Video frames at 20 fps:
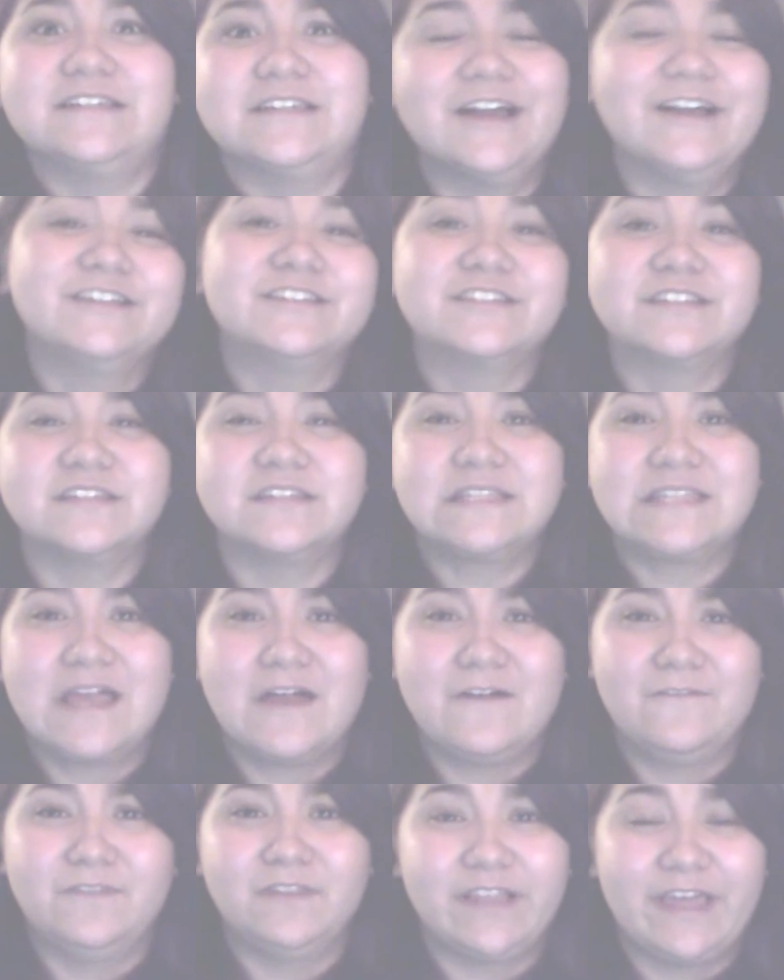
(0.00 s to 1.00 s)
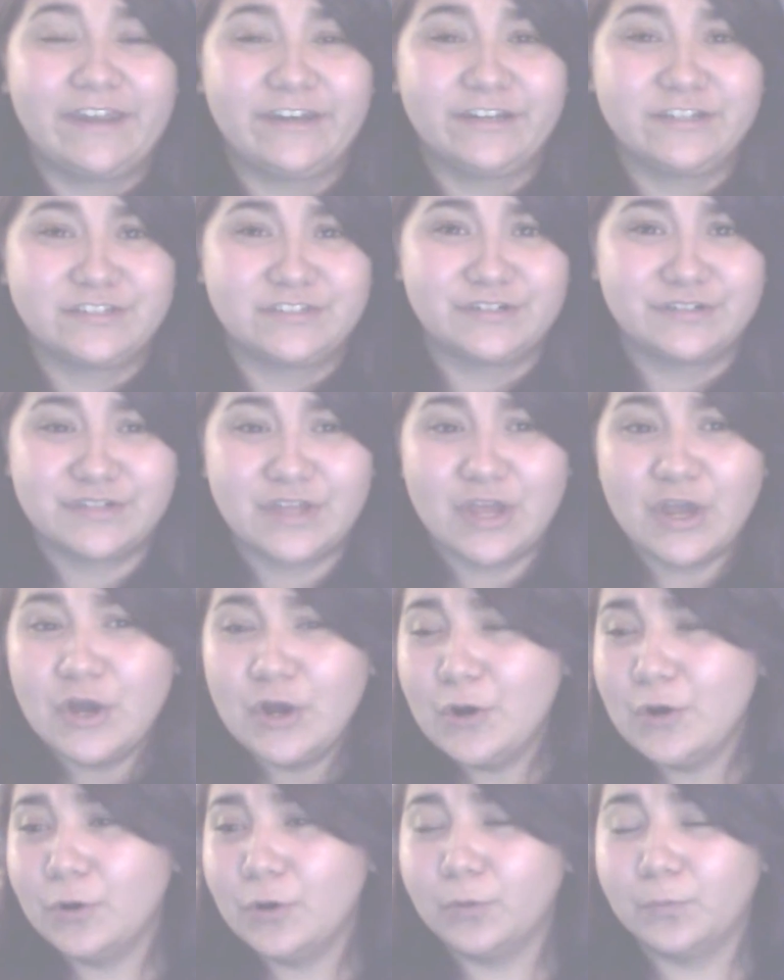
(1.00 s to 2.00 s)
cousins of the Lannisters
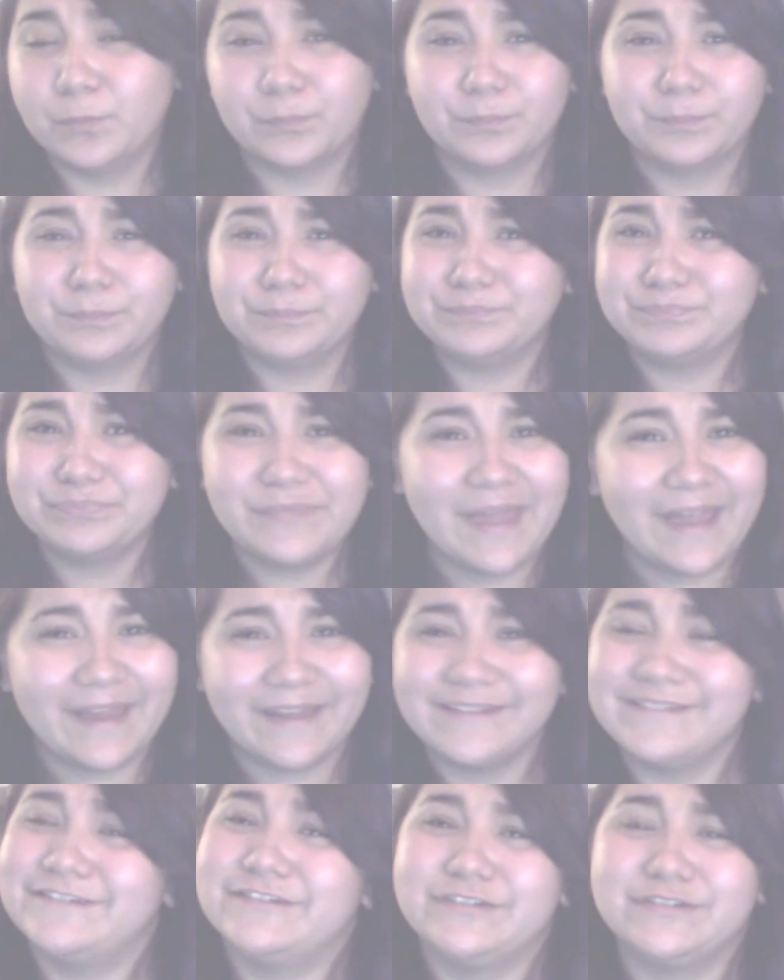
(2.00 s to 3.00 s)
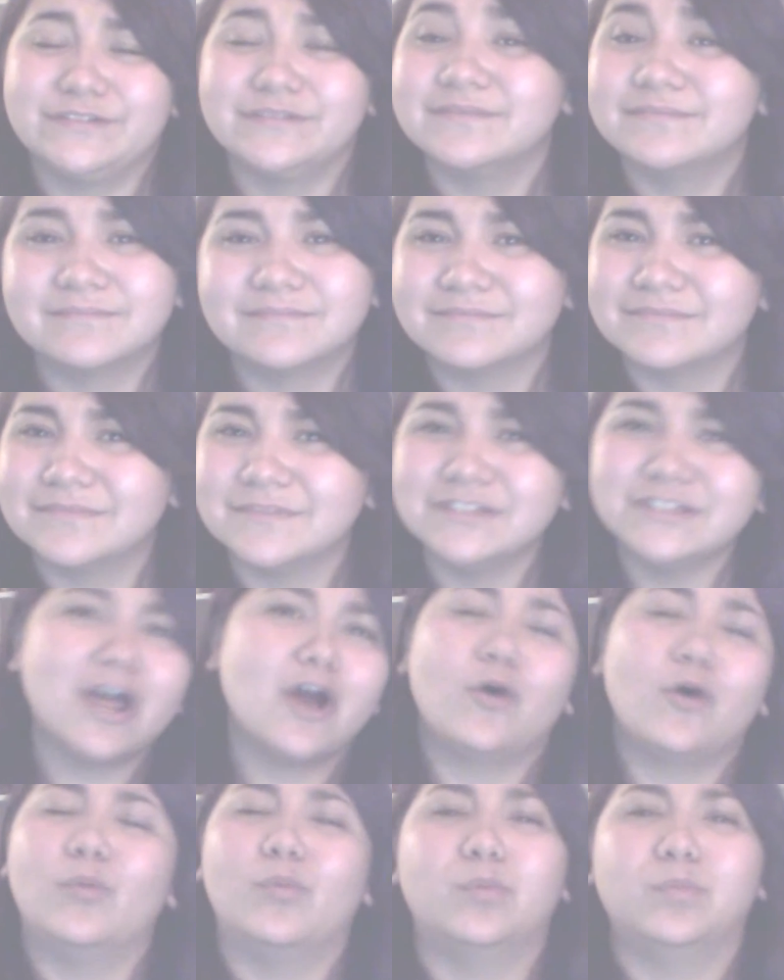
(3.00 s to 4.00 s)
who had
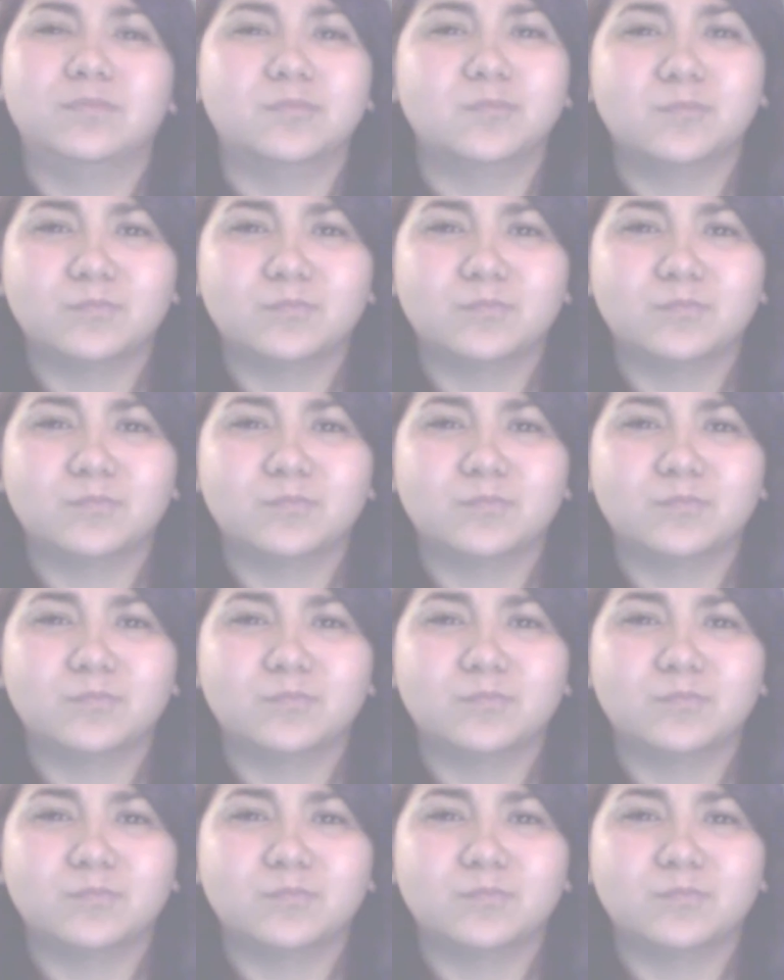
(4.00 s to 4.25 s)
no